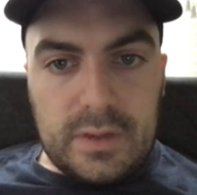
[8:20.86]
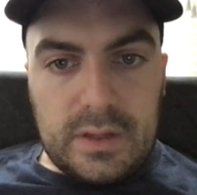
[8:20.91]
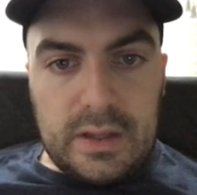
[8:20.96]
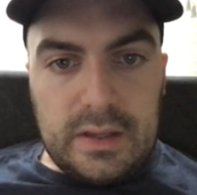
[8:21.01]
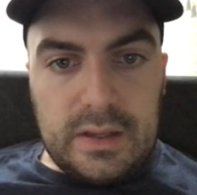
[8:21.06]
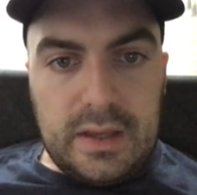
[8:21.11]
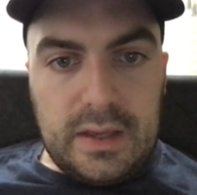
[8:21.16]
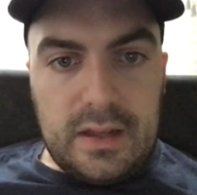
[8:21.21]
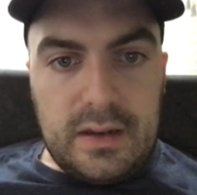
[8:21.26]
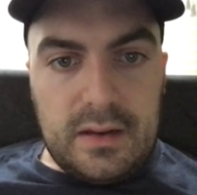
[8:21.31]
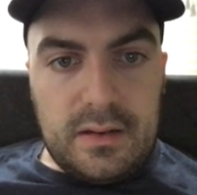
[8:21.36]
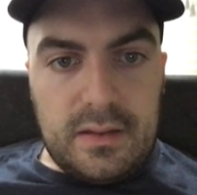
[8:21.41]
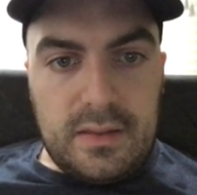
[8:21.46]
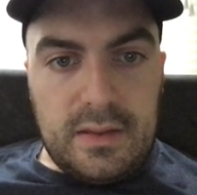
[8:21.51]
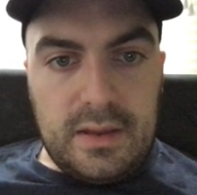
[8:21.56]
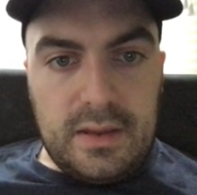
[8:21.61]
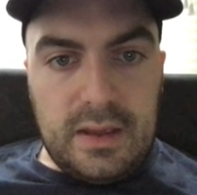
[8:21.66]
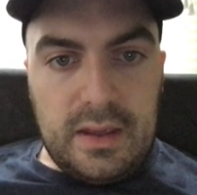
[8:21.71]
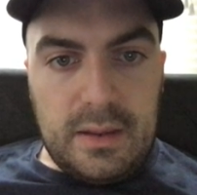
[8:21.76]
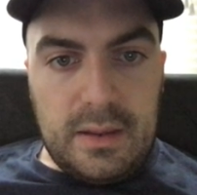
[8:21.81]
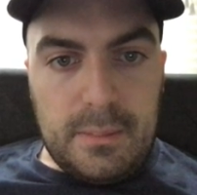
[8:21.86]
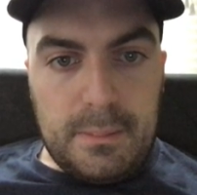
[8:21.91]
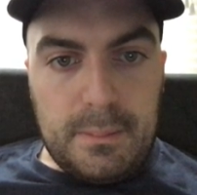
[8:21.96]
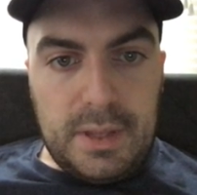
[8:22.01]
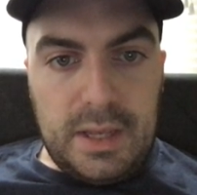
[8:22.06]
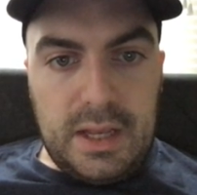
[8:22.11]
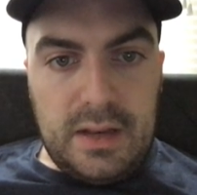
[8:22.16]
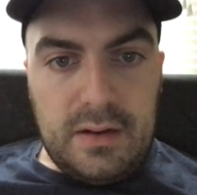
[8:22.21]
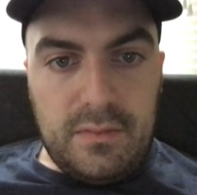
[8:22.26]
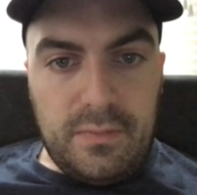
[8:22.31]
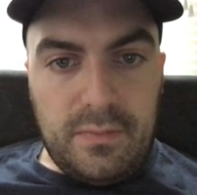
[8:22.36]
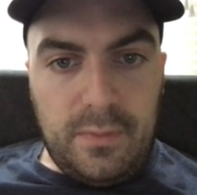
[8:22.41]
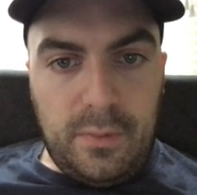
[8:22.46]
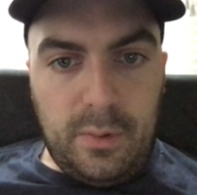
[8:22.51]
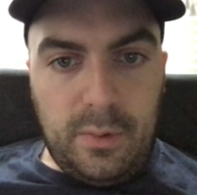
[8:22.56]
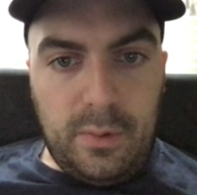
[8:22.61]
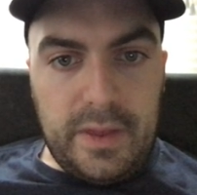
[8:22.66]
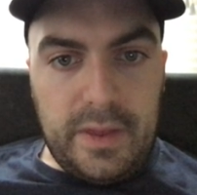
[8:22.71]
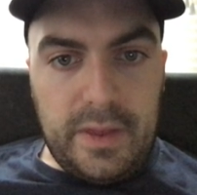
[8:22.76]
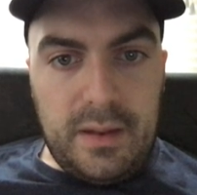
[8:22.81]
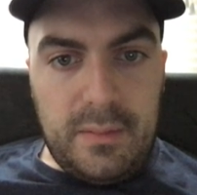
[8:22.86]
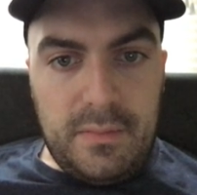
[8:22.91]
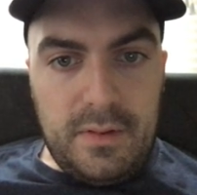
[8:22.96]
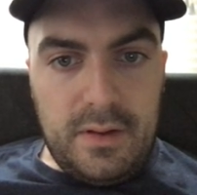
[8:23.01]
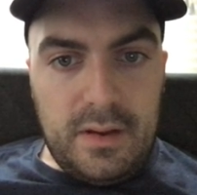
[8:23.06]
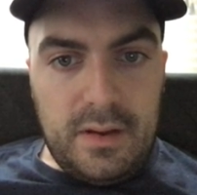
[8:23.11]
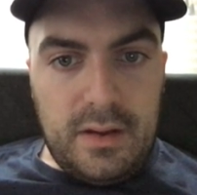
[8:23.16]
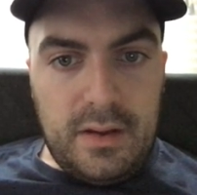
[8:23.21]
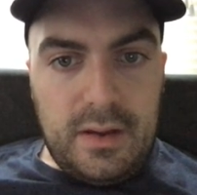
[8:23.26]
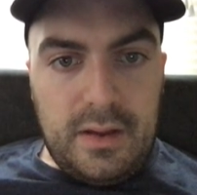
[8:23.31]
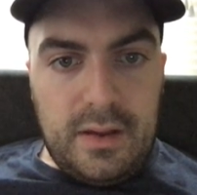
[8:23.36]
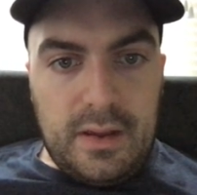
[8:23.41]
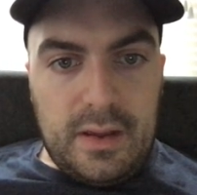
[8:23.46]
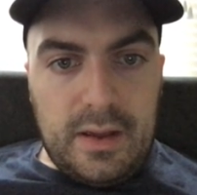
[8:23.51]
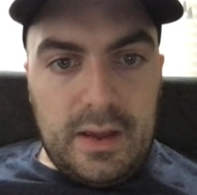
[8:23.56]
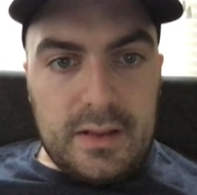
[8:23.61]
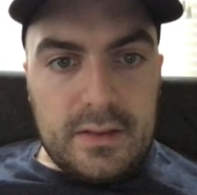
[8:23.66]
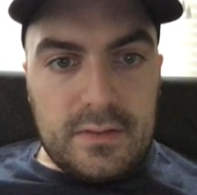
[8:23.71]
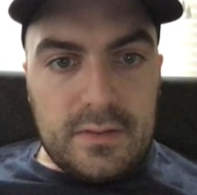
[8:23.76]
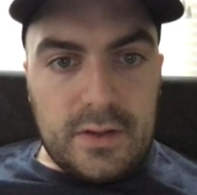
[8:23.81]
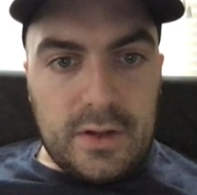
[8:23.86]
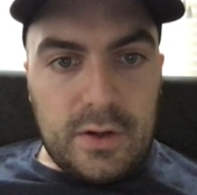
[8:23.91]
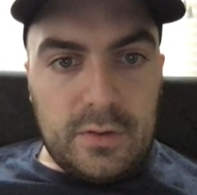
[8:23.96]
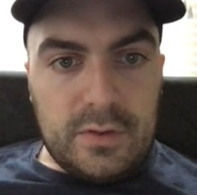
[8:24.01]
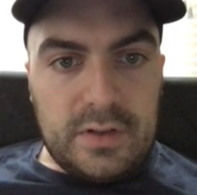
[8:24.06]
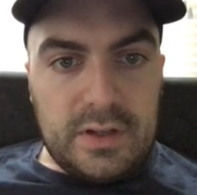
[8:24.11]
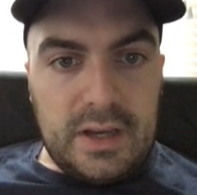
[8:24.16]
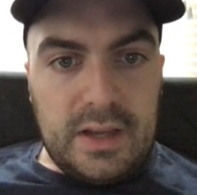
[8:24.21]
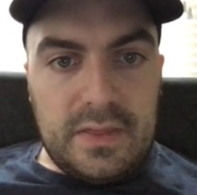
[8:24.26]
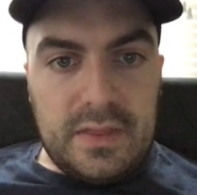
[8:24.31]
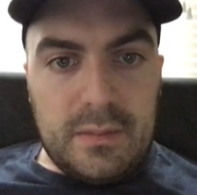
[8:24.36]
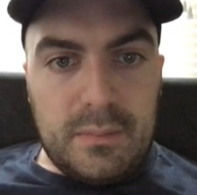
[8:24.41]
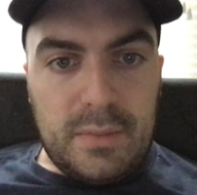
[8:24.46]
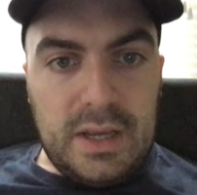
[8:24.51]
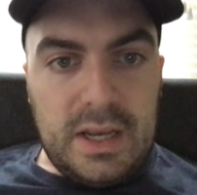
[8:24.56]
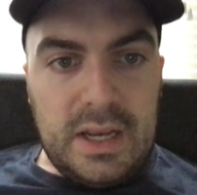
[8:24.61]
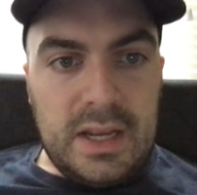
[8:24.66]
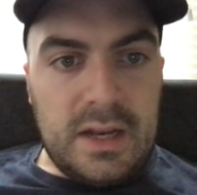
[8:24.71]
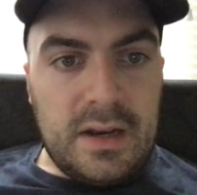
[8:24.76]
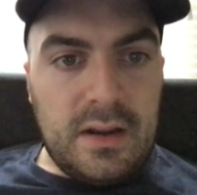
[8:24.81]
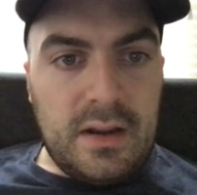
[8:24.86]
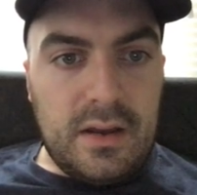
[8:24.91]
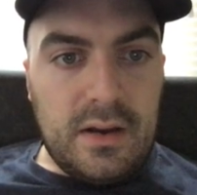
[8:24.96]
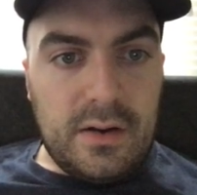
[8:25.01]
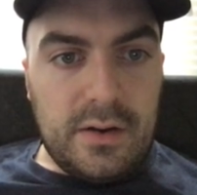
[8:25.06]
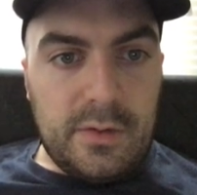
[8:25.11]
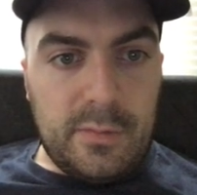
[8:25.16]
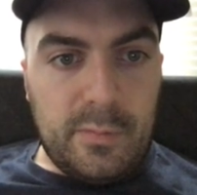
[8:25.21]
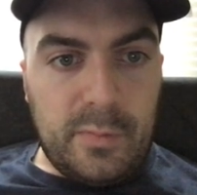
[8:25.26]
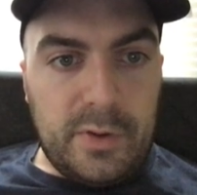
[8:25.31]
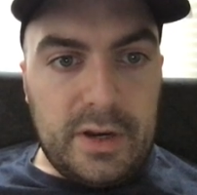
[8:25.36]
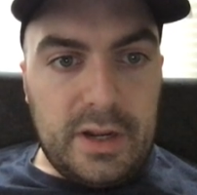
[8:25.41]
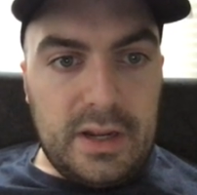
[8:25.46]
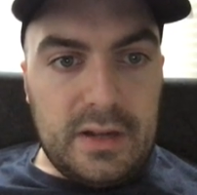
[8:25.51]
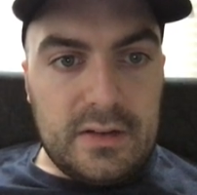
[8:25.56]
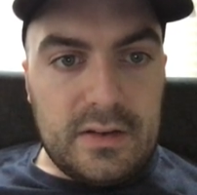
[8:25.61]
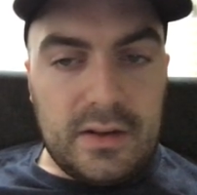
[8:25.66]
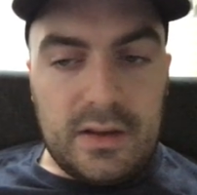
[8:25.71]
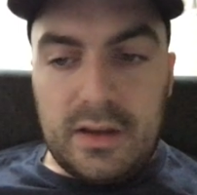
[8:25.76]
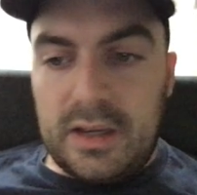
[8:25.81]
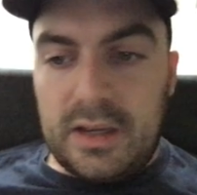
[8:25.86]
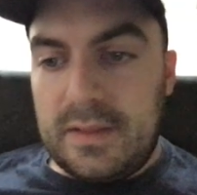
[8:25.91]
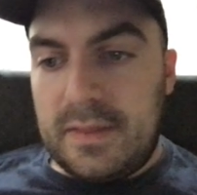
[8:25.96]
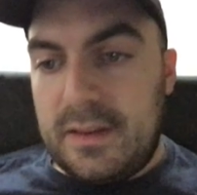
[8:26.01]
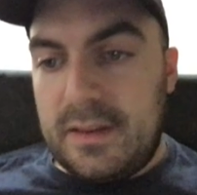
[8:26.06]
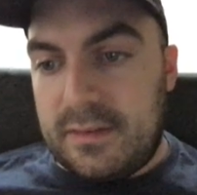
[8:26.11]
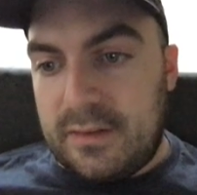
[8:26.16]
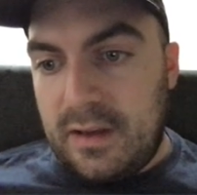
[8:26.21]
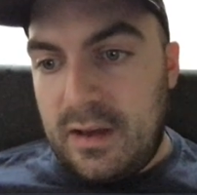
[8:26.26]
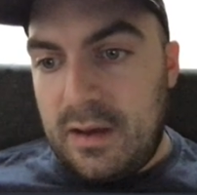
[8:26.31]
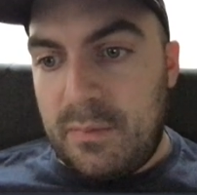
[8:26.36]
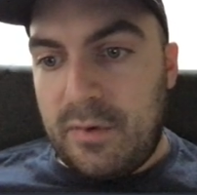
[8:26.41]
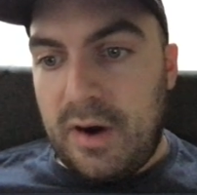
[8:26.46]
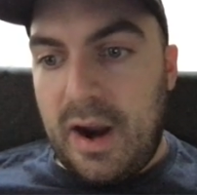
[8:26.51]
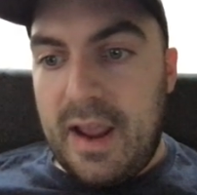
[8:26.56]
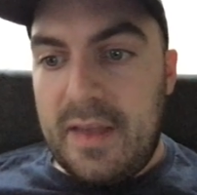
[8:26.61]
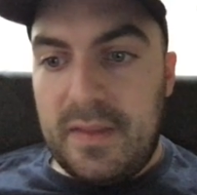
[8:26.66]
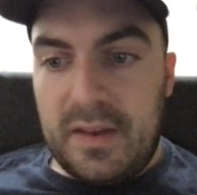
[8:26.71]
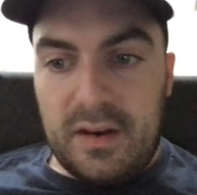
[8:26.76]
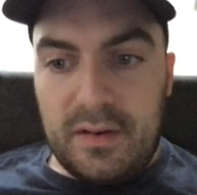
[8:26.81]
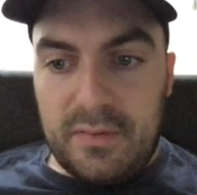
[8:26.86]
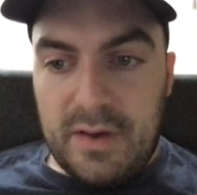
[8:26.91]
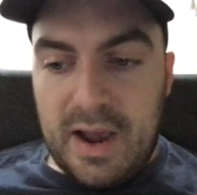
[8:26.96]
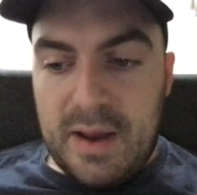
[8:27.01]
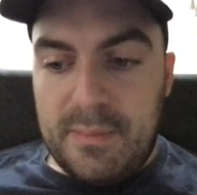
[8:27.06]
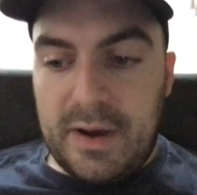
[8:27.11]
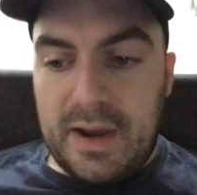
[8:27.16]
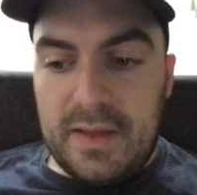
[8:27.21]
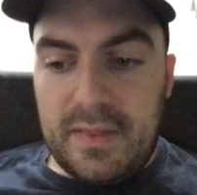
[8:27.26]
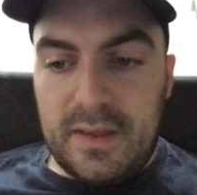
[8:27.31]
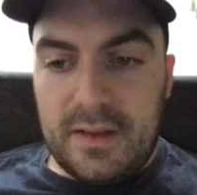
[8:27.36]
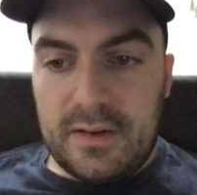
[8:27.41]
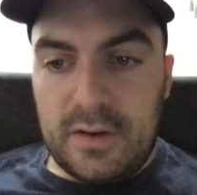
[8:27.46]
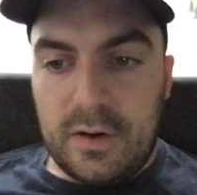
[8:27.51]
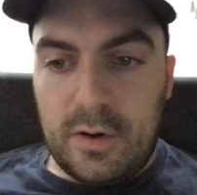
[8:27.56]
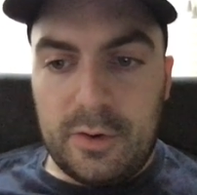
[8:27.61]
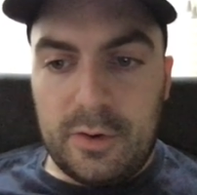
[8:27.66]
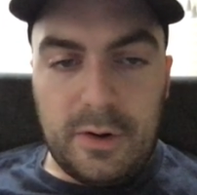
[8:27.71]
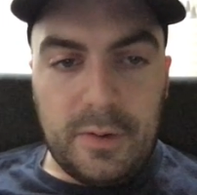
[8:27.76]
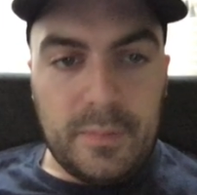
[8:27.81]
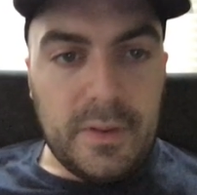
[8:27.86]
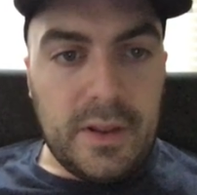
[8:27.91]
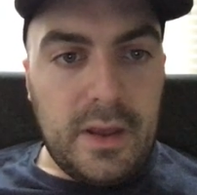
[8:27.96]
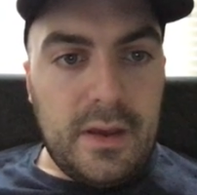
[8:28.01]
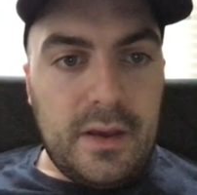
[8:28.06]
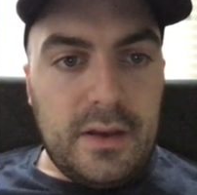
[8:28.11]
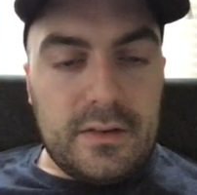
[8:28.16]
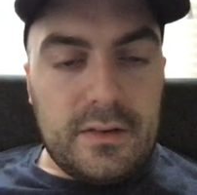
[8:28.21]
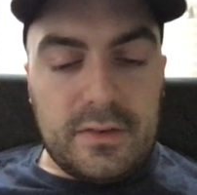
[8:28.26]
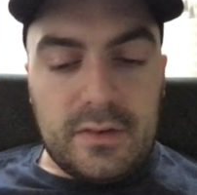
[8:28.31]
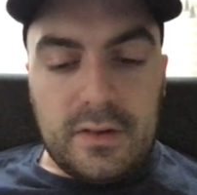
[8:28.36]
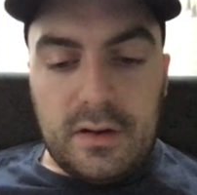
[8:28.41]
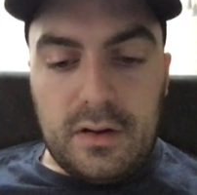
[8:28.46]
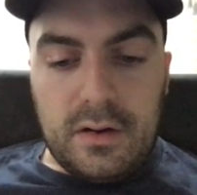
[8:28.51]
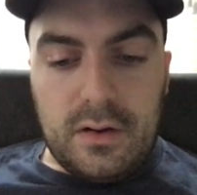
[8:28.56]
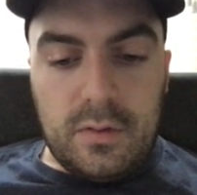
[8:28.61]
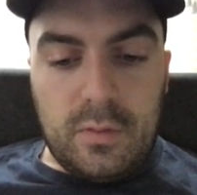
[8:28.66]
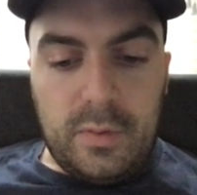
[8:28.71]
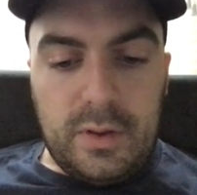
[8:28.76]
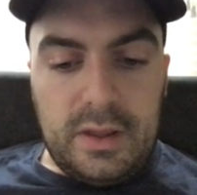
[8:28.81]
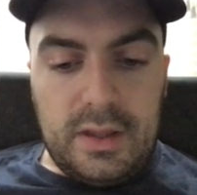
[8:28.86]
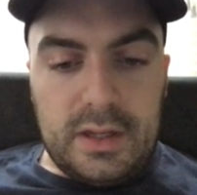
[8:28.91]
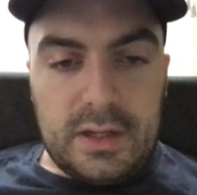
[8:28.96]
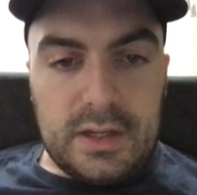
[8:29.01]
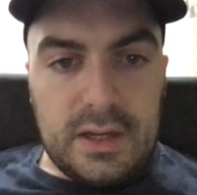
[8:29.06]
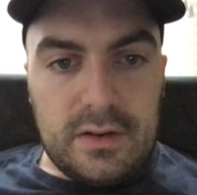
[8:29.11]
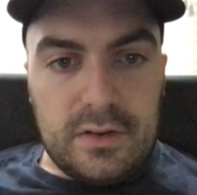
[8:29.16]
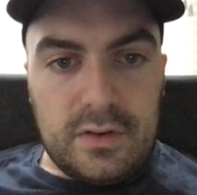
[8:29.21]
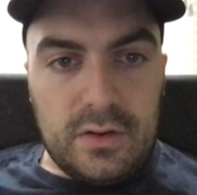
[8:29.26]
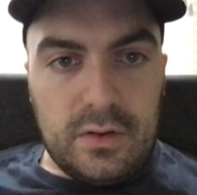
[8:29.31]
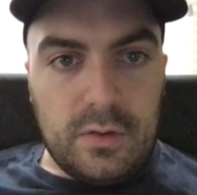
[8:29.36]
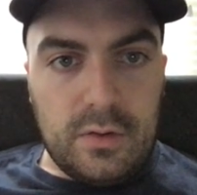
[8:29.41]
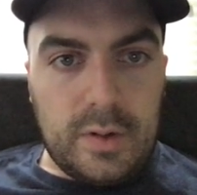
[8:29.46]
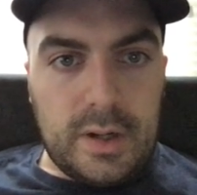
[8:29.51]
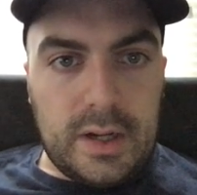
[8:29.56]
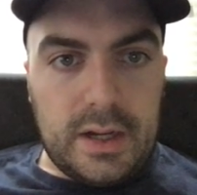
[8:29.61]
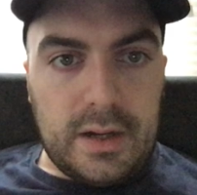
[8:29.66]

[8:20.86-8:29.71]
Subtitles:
get the mean for them. And so to get the mean, we need to get the sum right and then divide by the total. So we can do